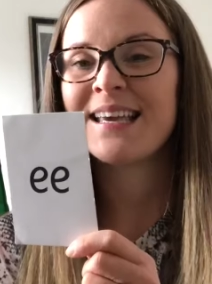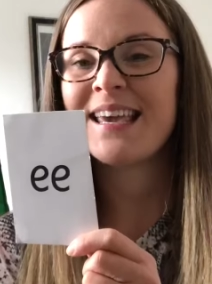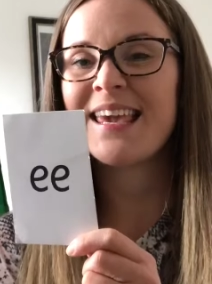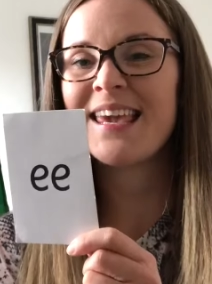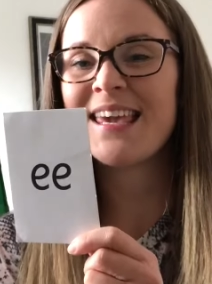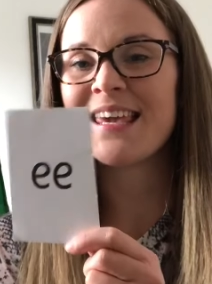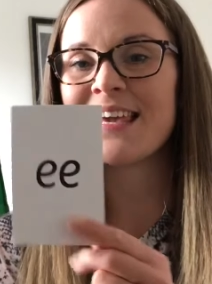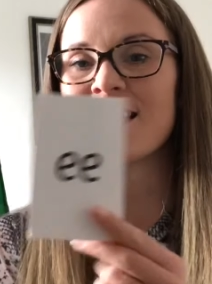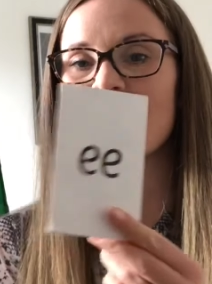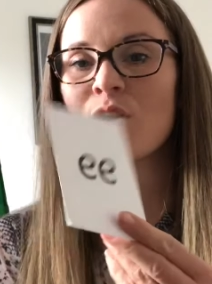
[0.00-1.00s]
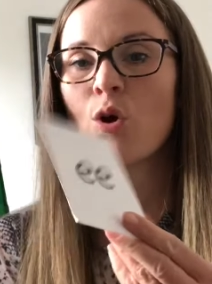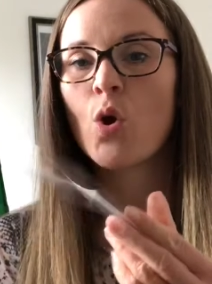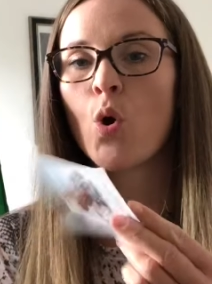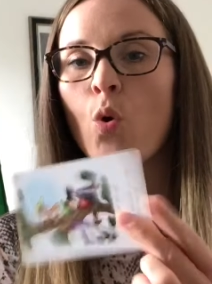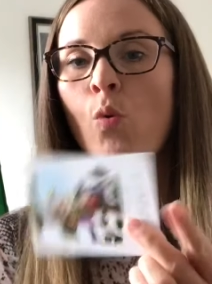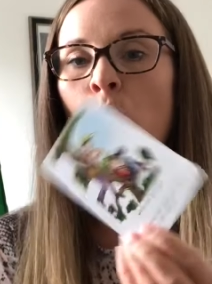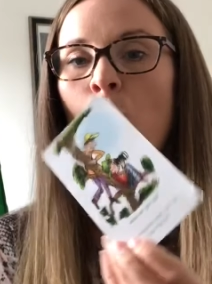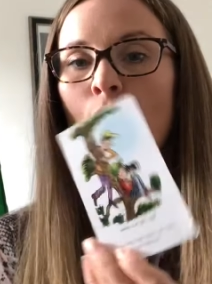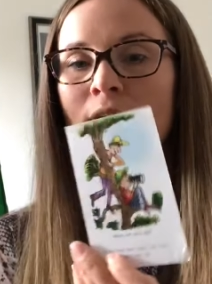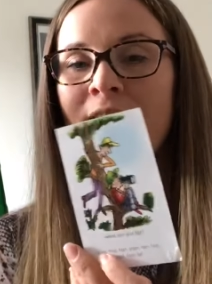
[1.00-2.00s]
E.
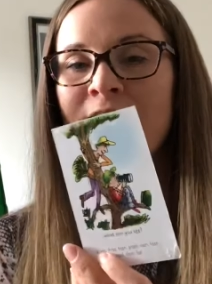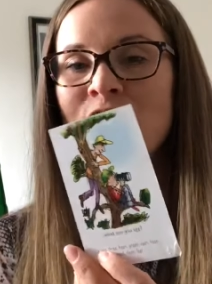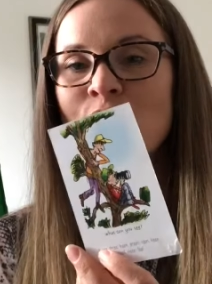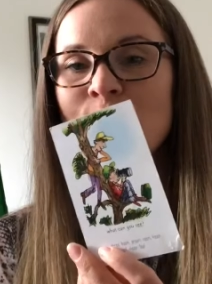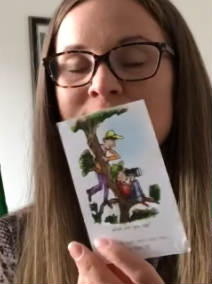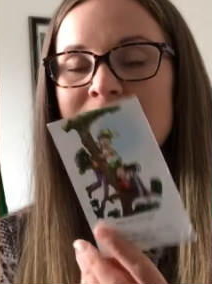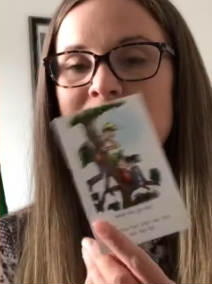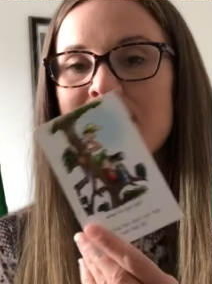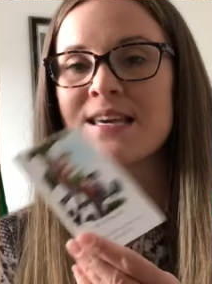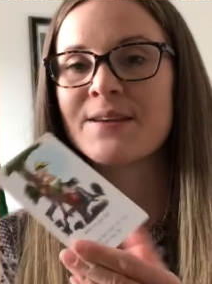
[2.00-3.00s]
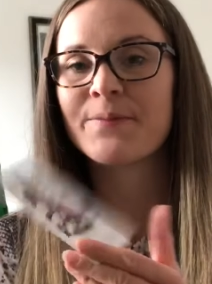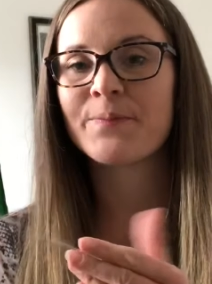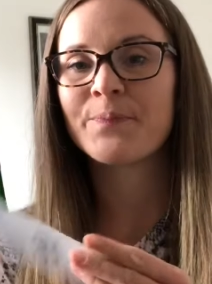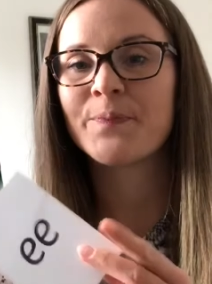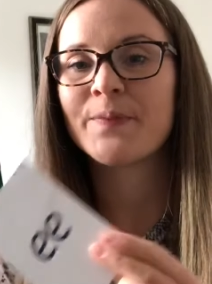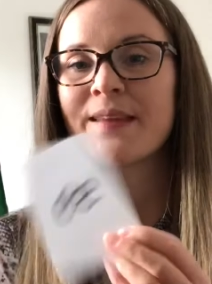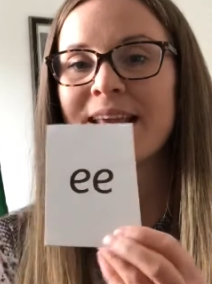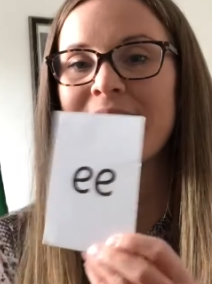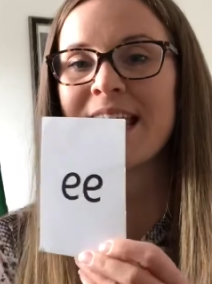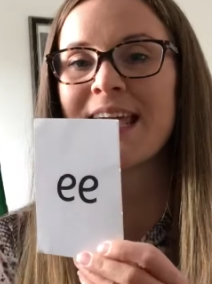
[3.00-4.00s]
What can you see?
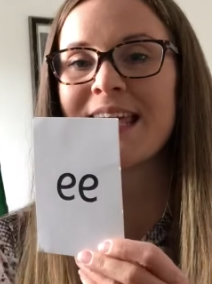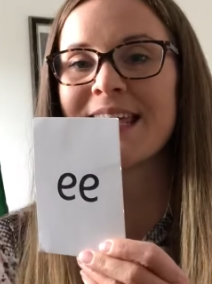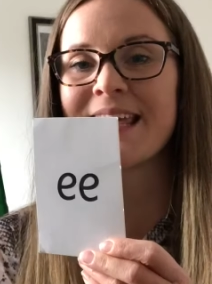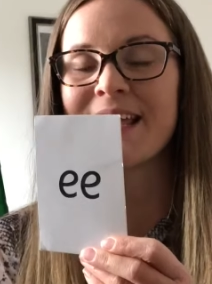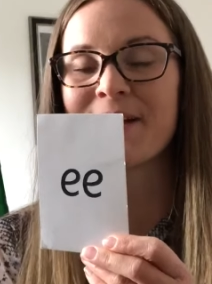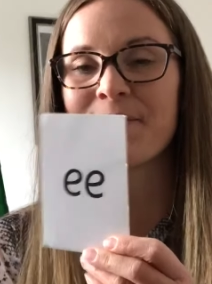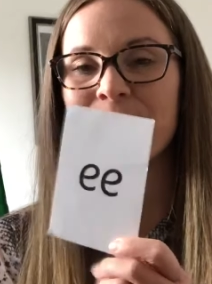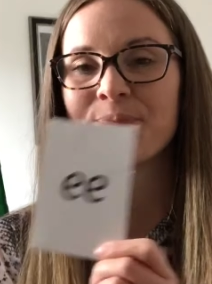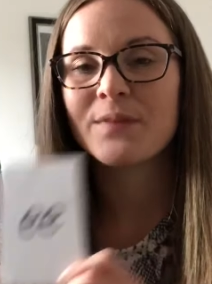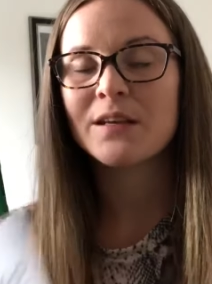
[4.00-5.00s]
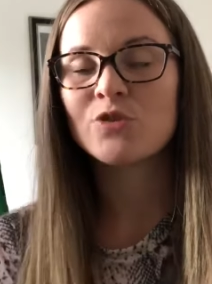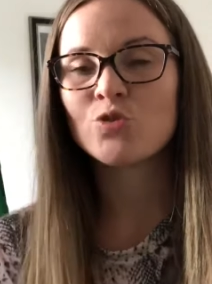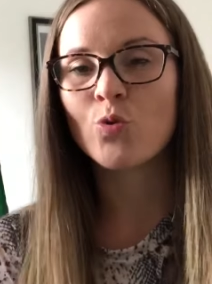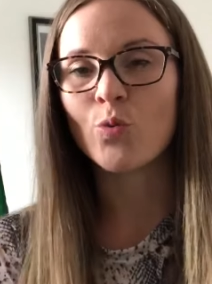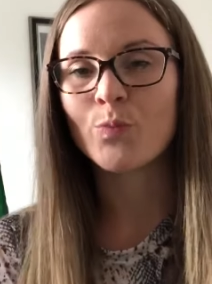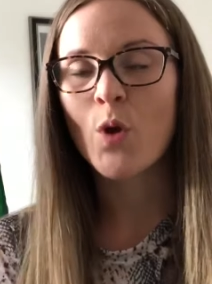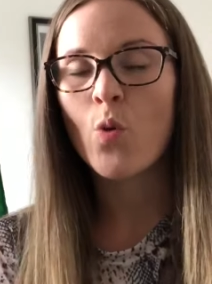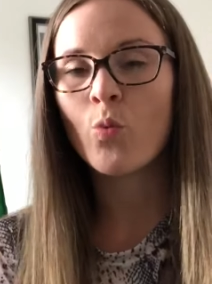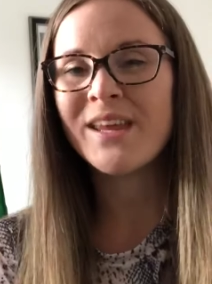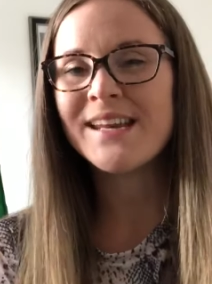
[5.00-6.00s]
E. So
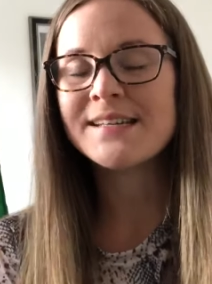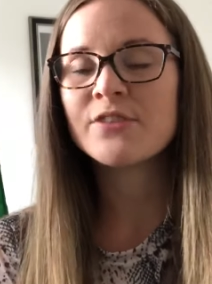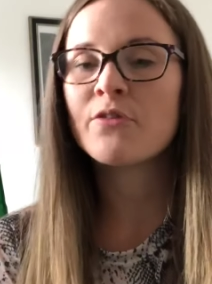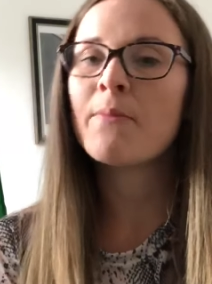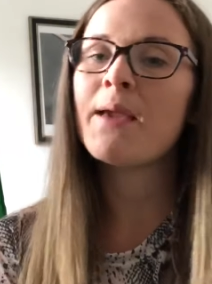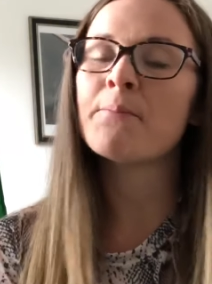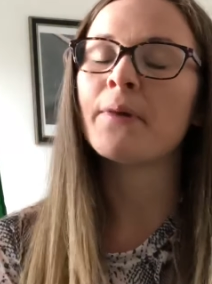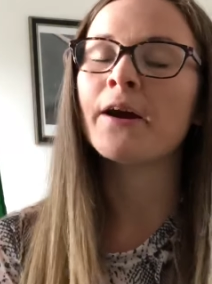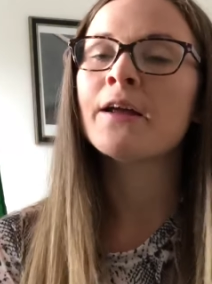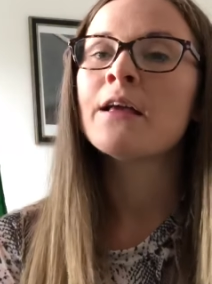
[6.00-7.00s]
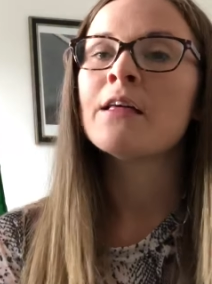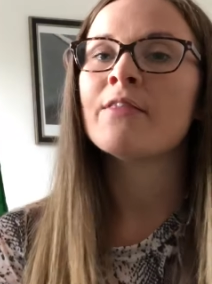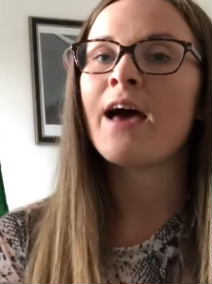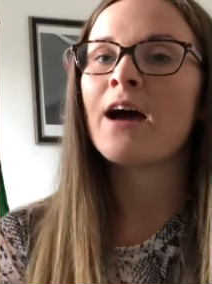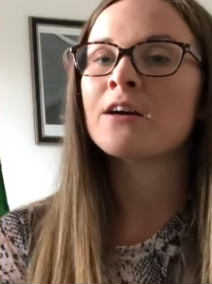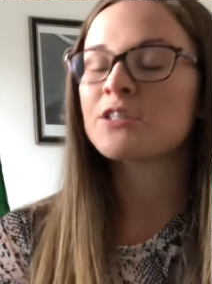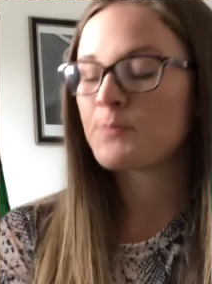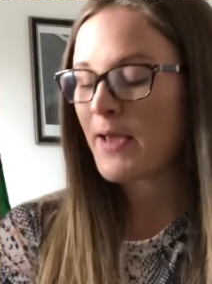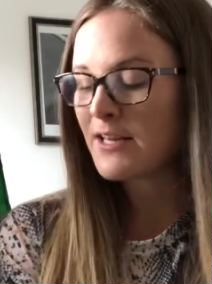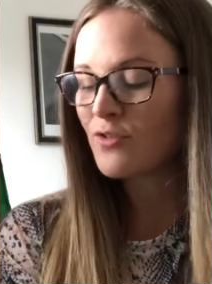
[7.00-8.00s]
we need to remember that our
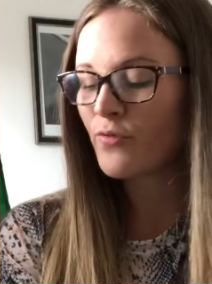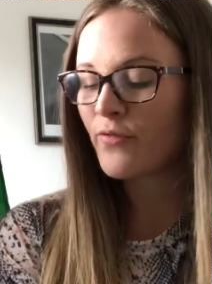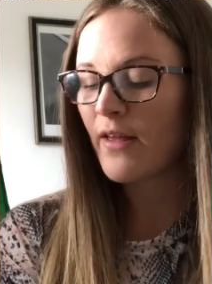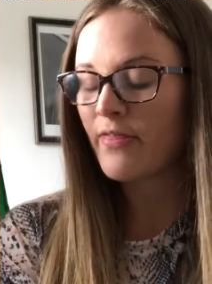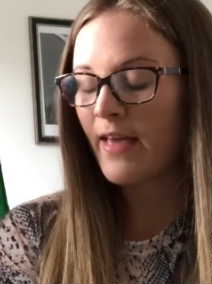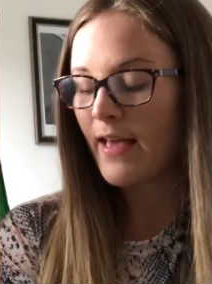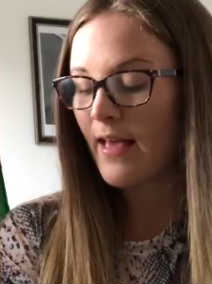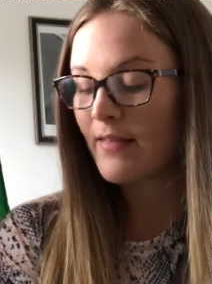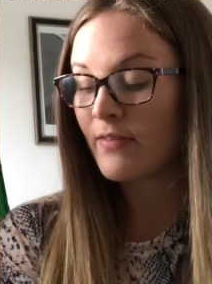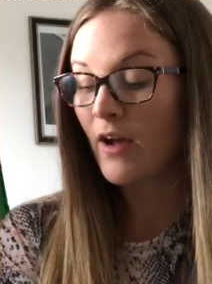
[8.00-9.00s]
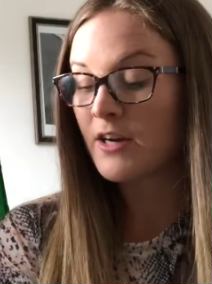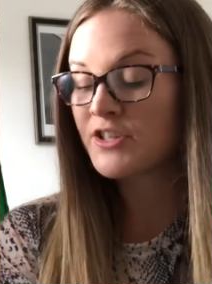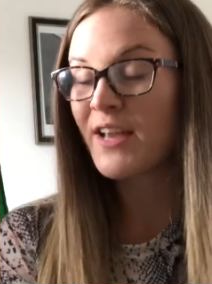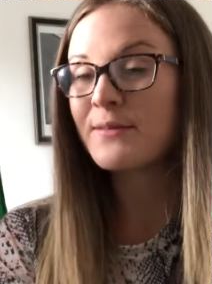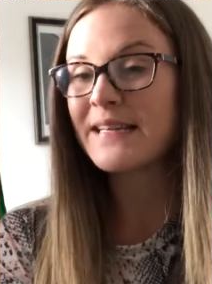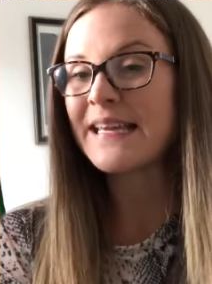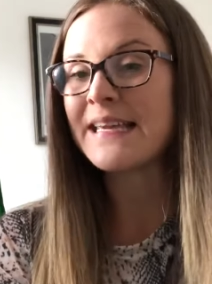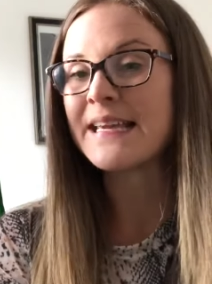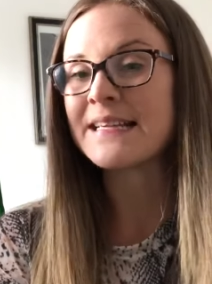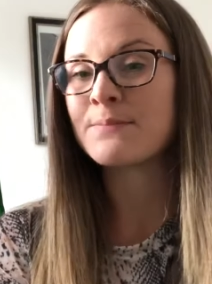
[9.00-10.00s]
special that our sound
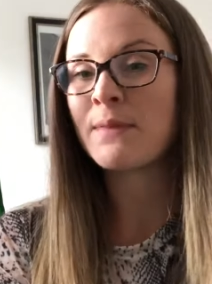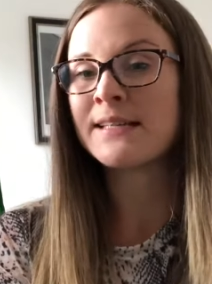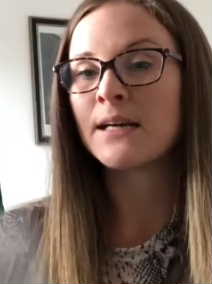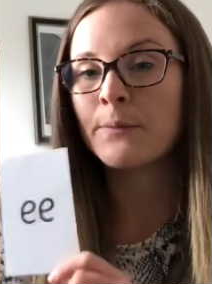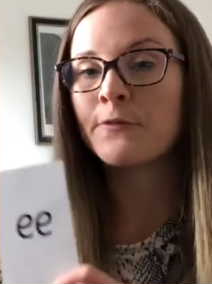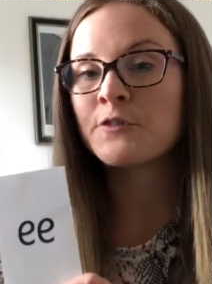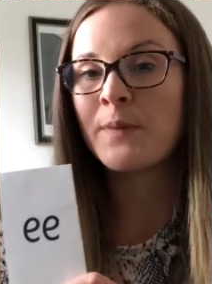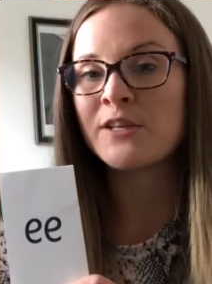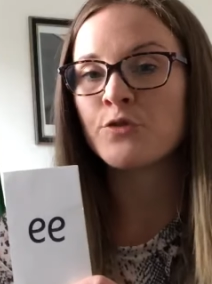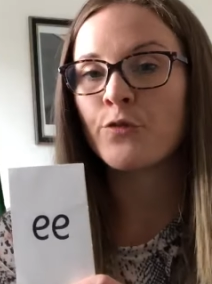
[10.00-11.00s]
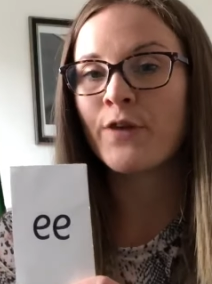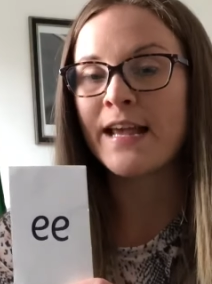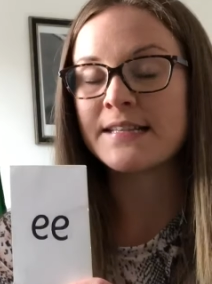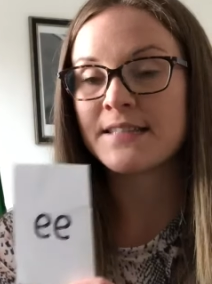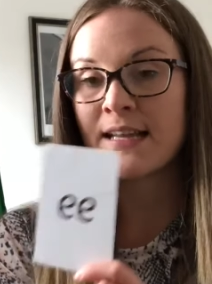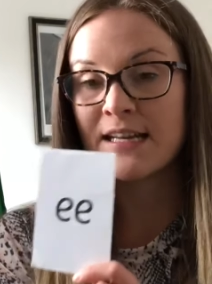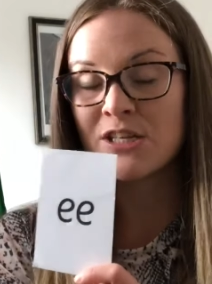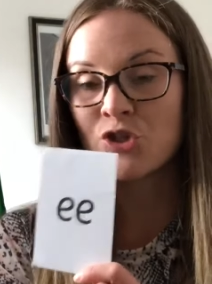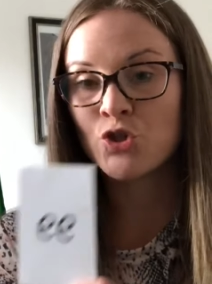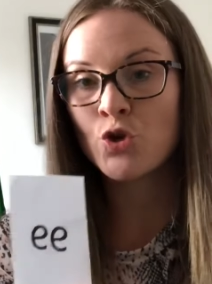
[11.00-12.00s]
E is made up of special friends and it
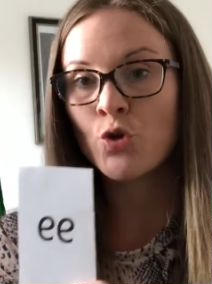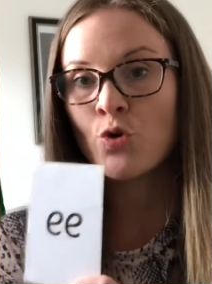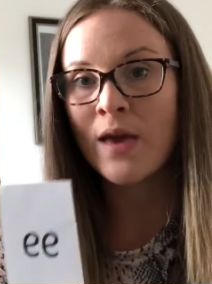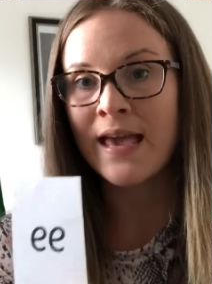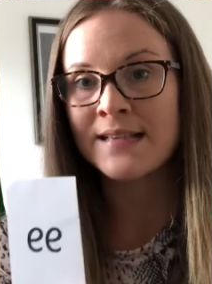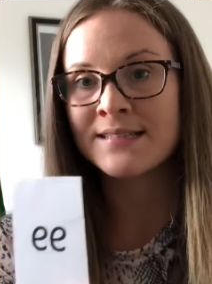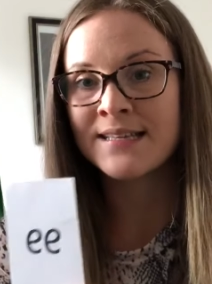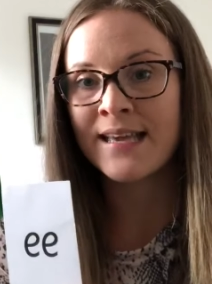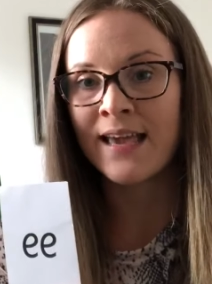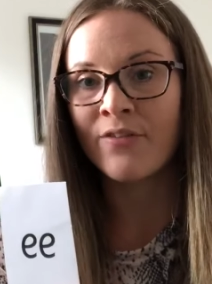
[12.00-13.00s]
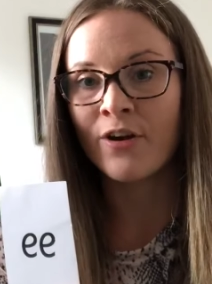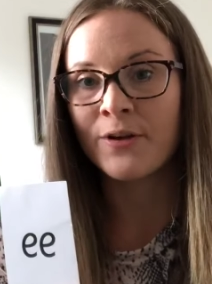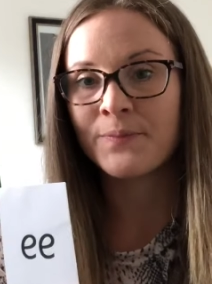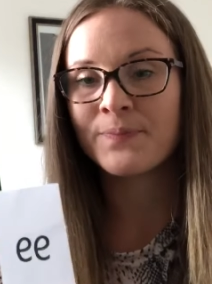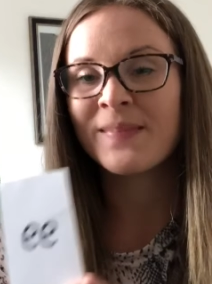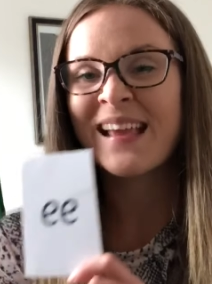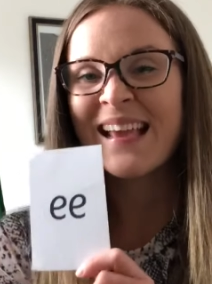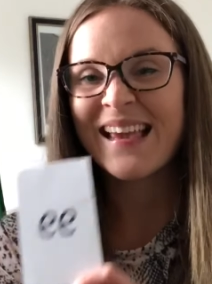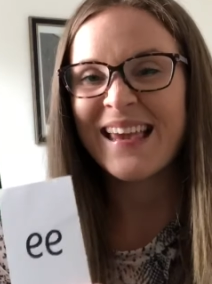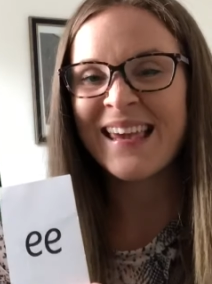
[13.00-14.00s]
is two s together.
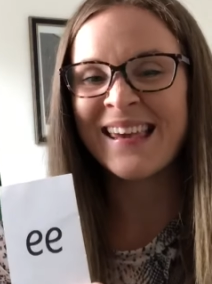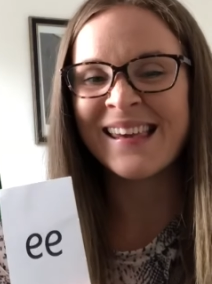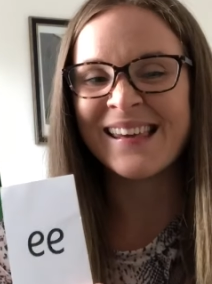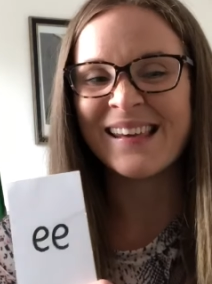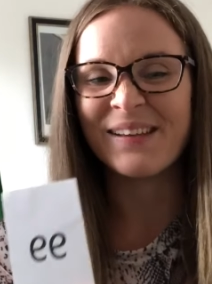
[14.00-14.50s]
E.